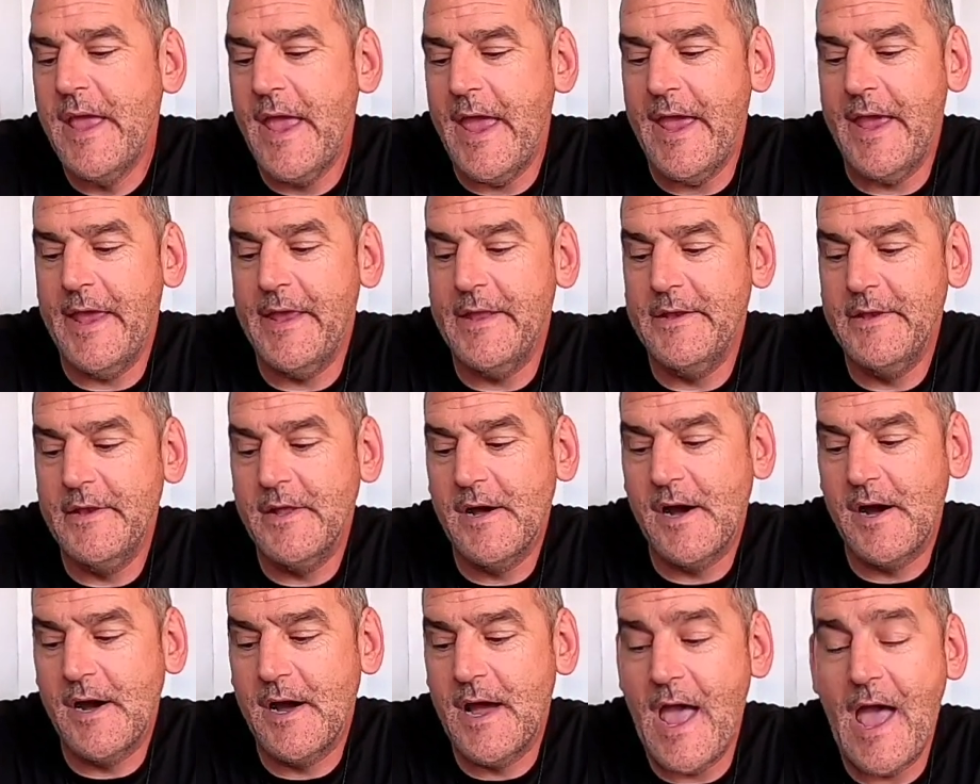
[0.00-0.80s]
And
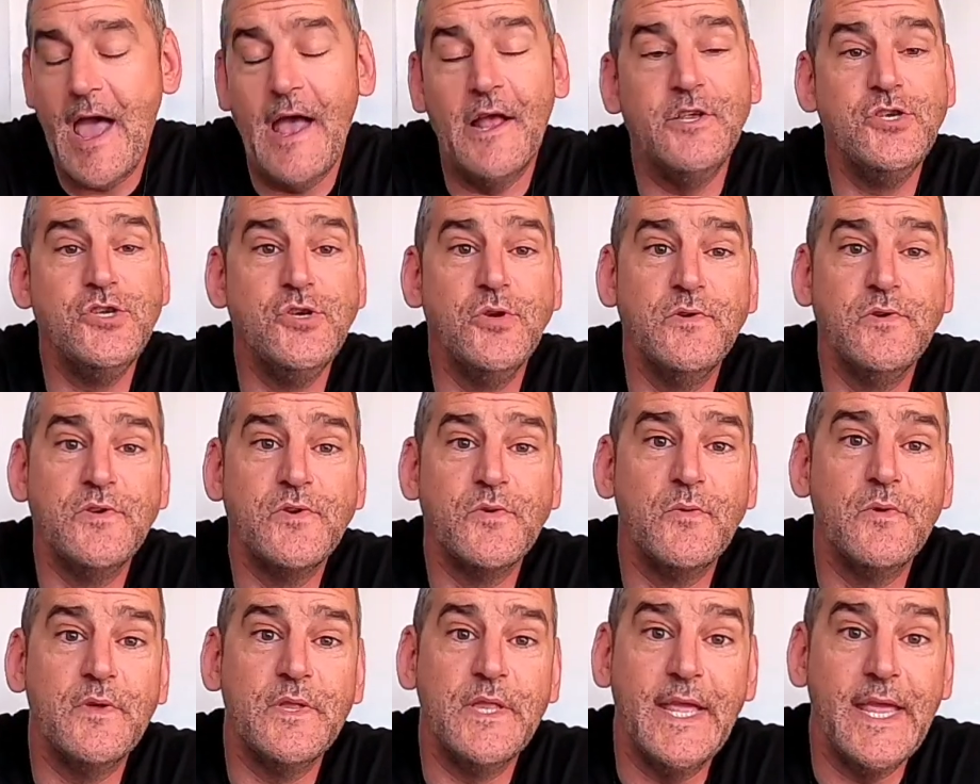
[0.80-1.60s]
as
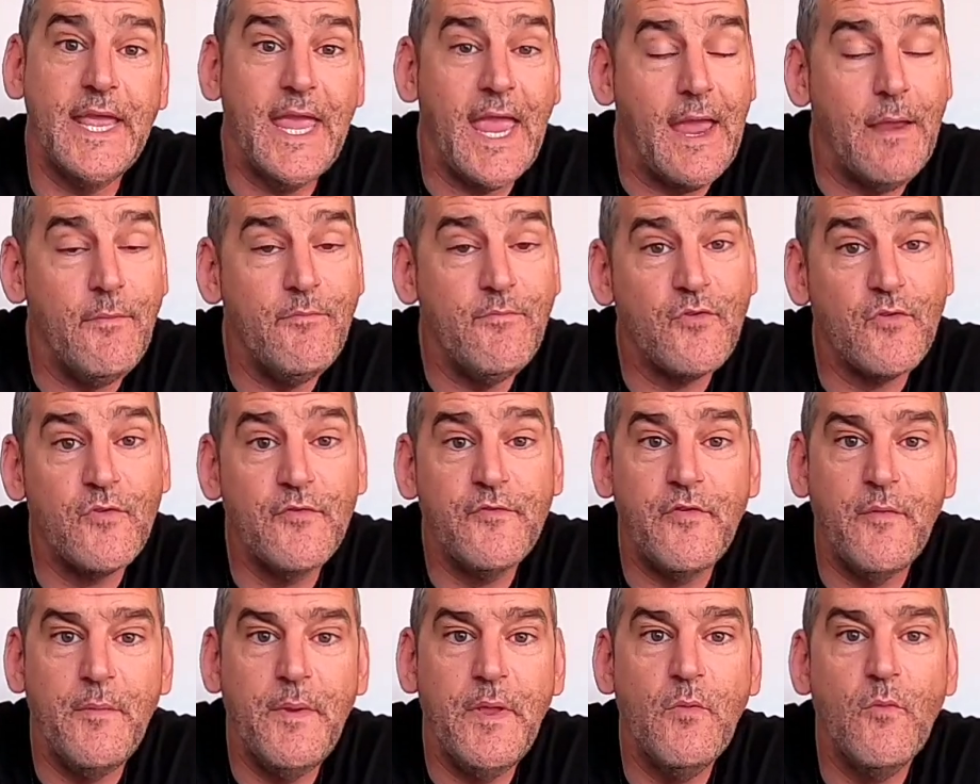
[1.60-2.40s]
usual, they came through
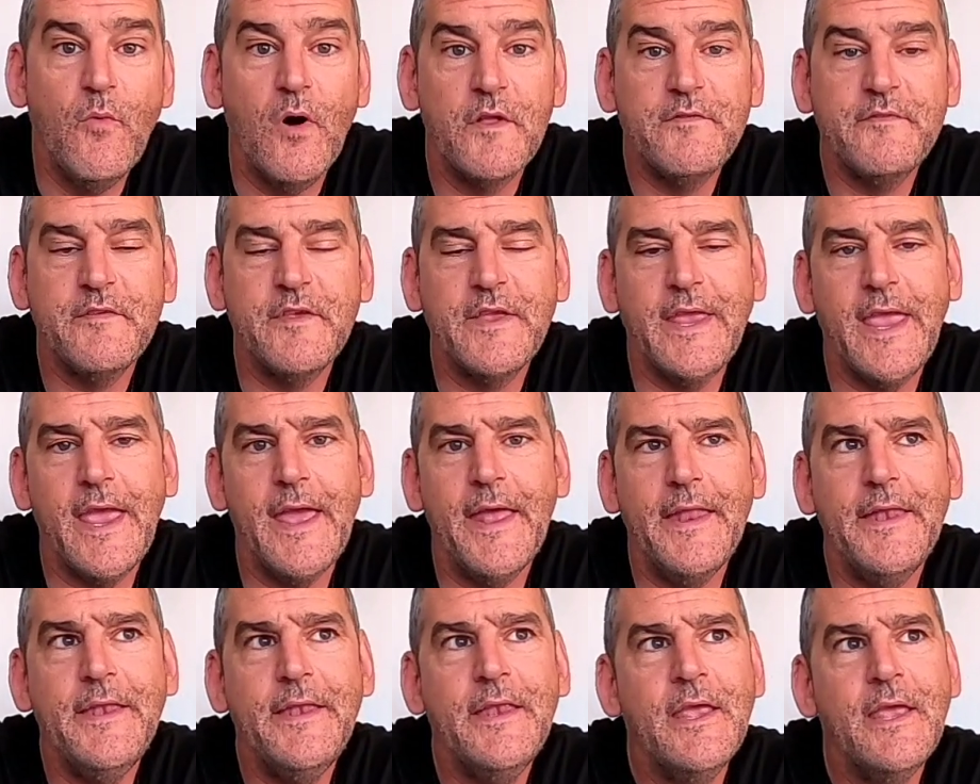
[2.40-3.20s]
for me once
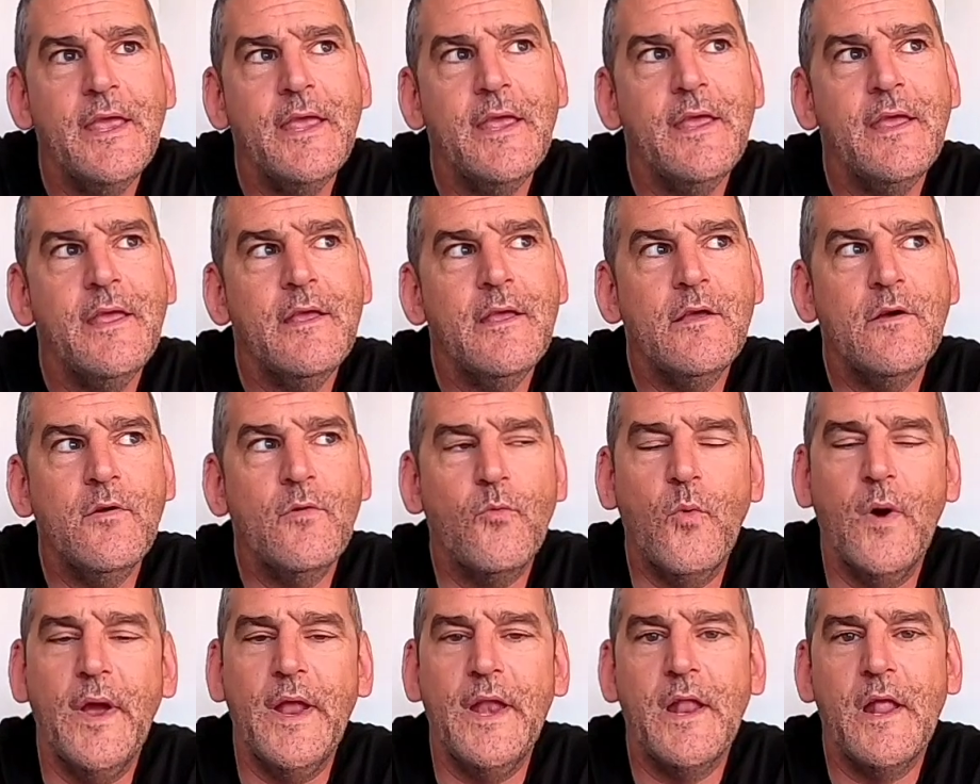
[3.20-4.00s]
again
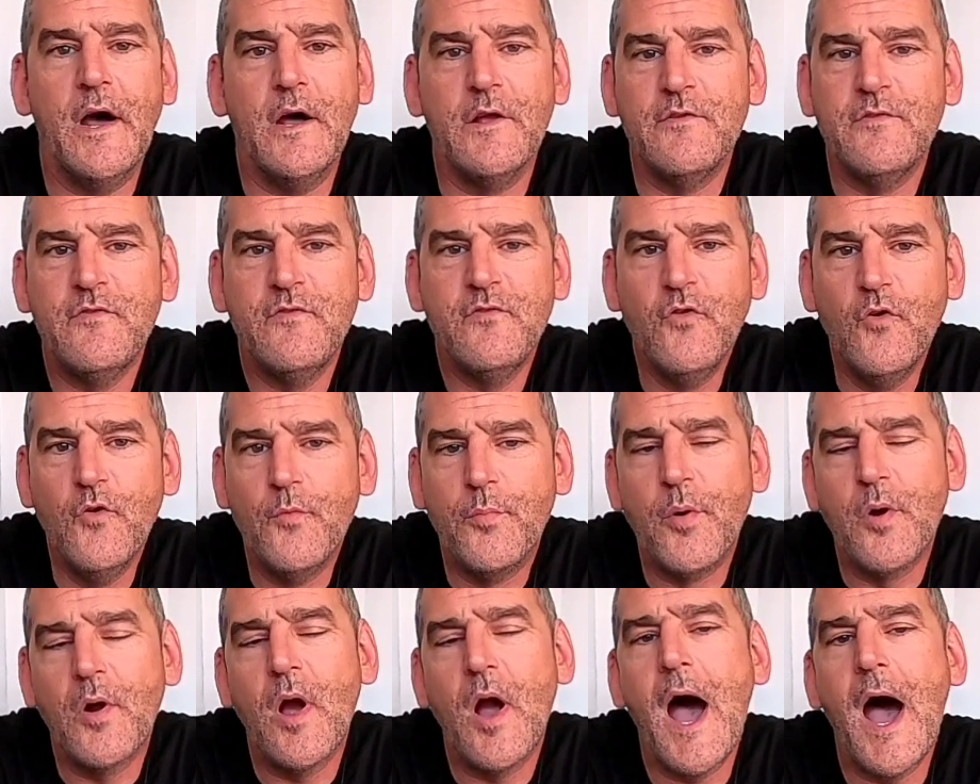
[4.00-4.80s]
with a
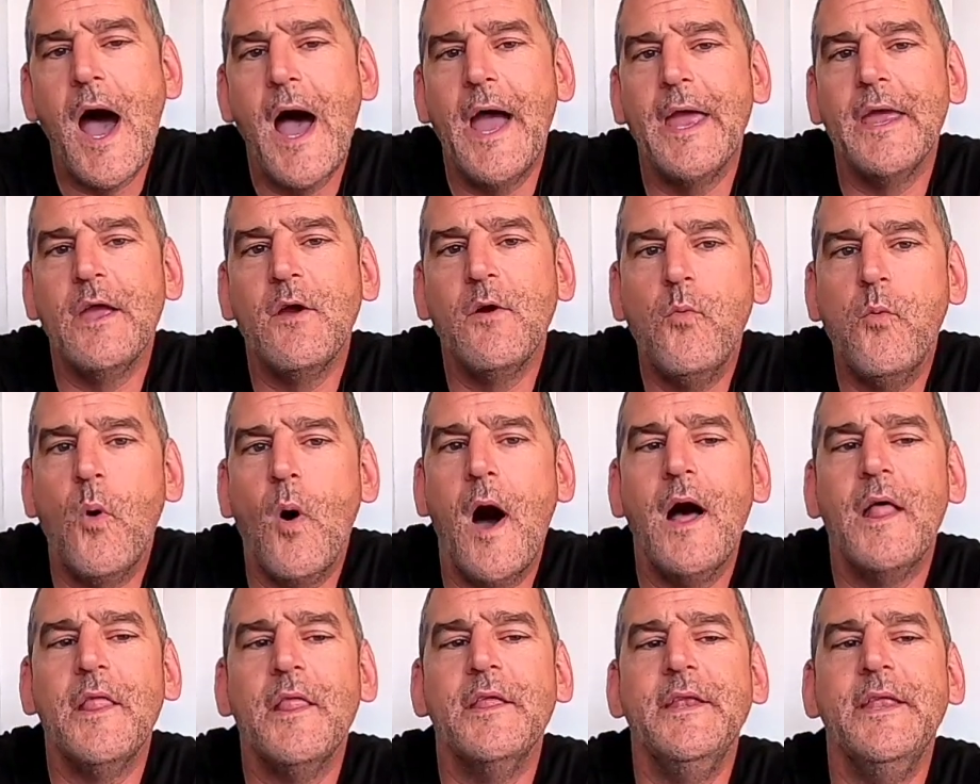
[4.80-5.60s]
super high
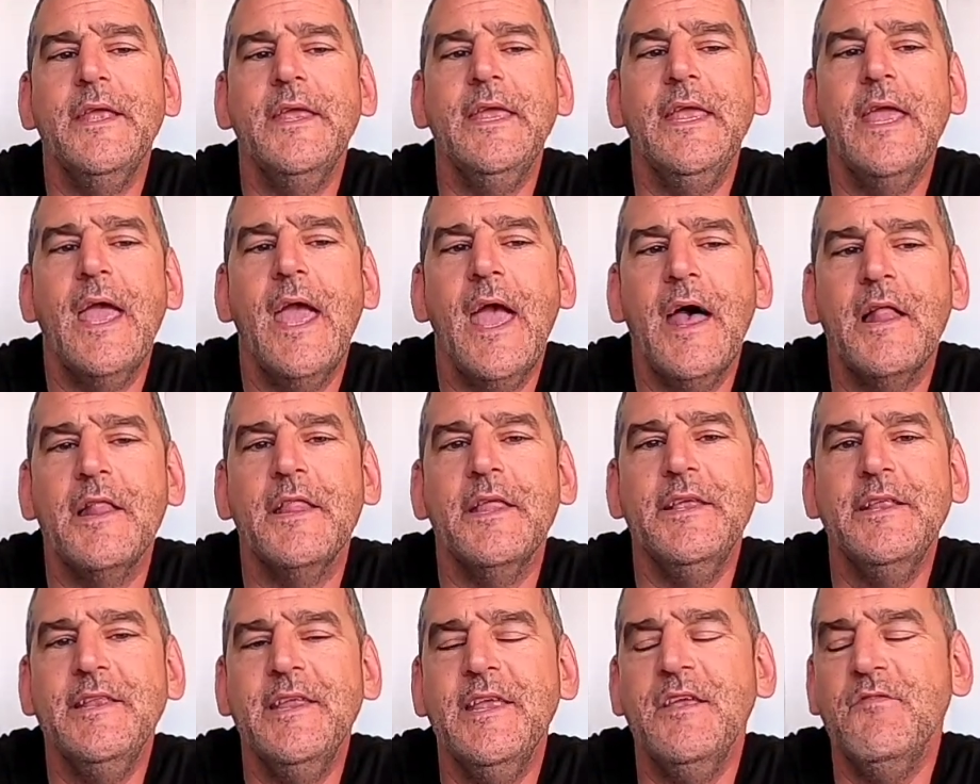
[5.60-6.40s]
quality
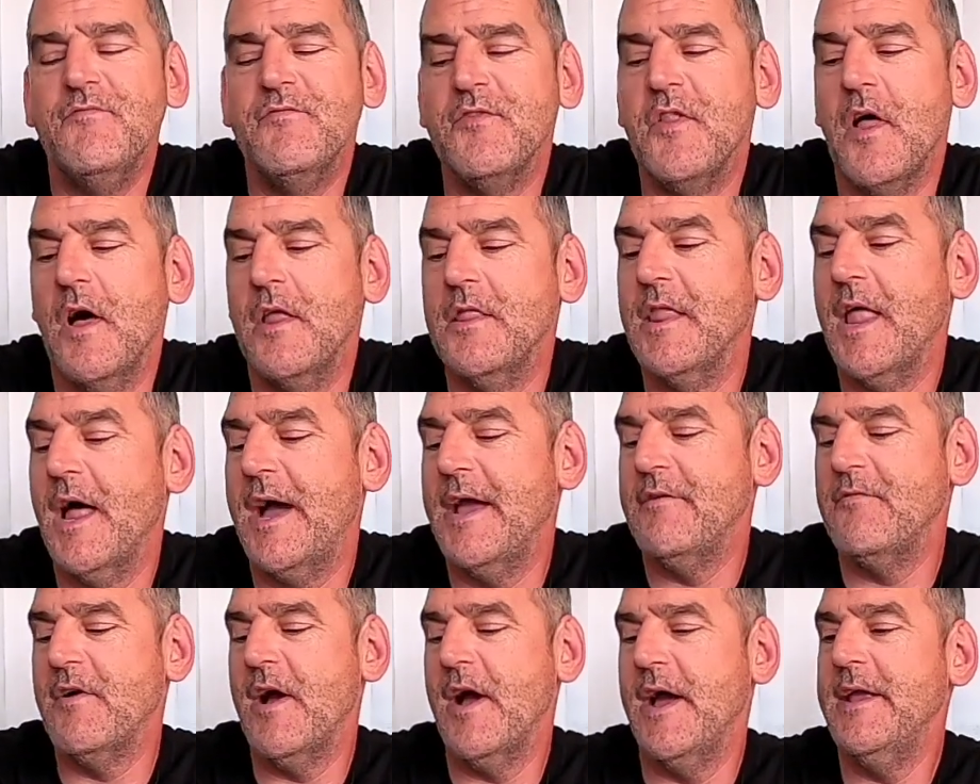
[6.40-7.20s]
LED
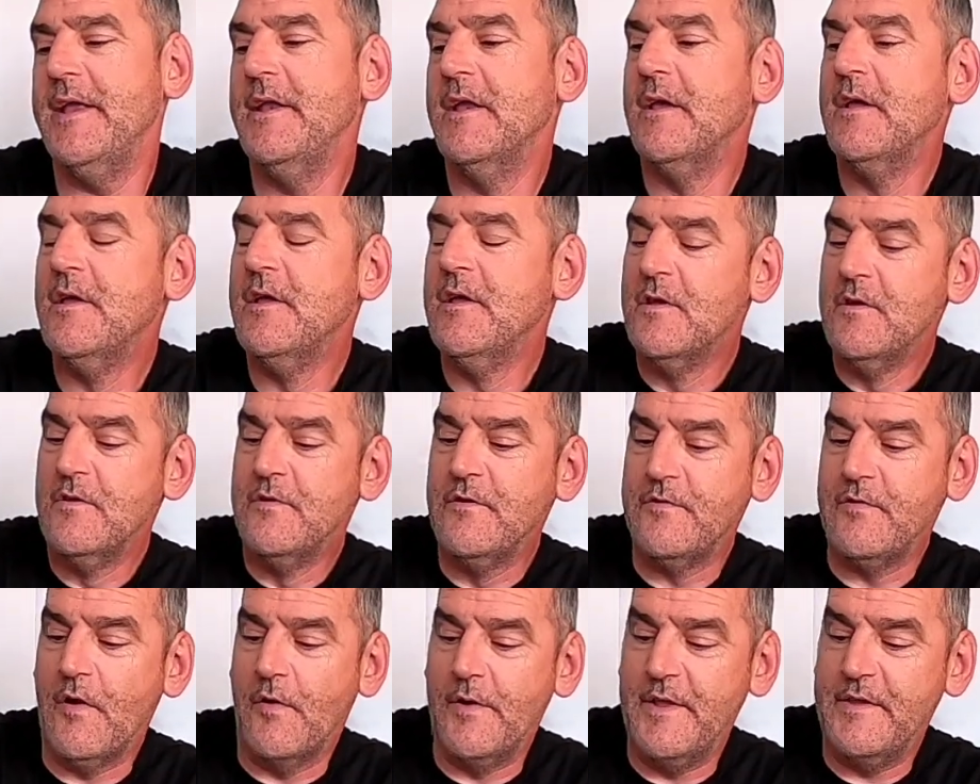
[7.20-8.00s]
floodlight, right?
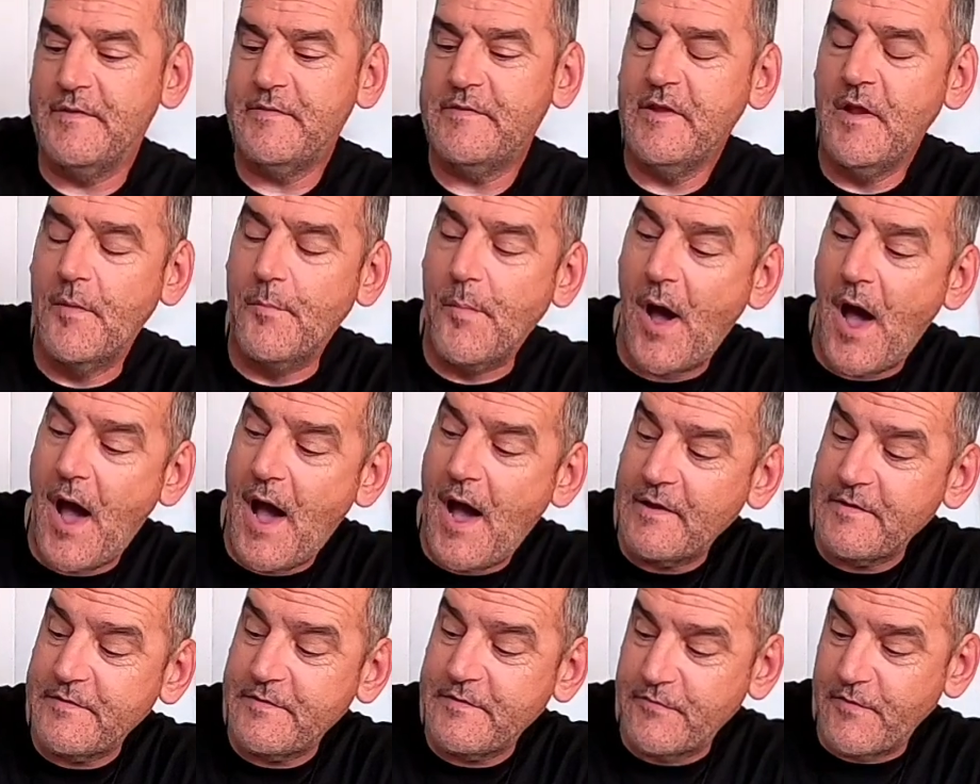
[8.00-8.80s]
So this is the
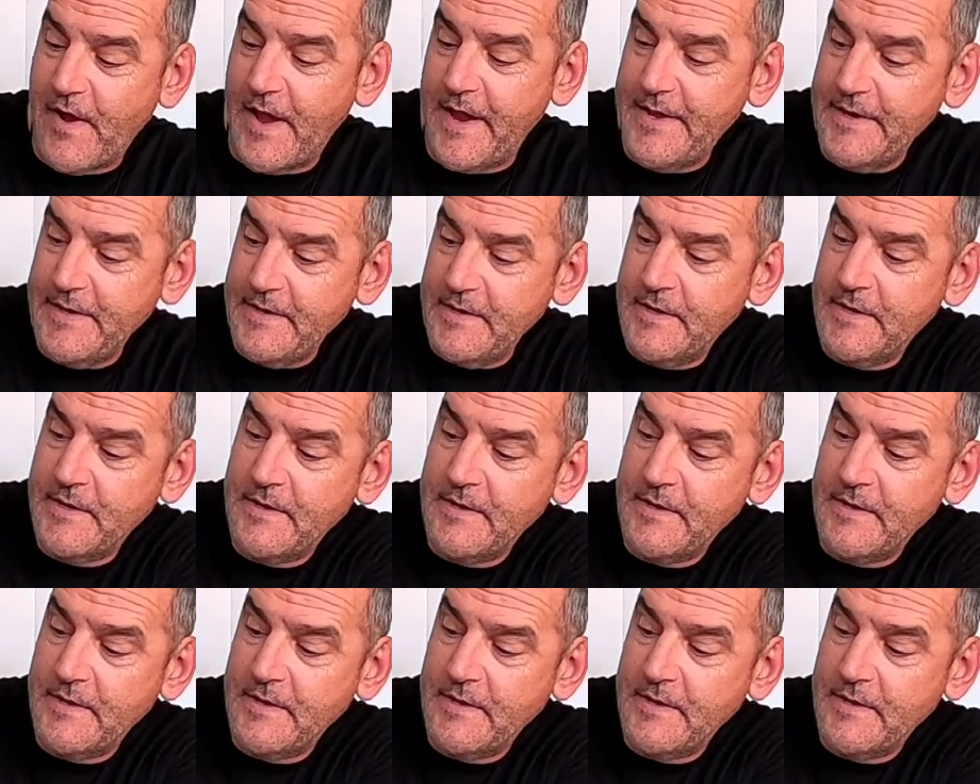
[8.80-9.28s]
box, right?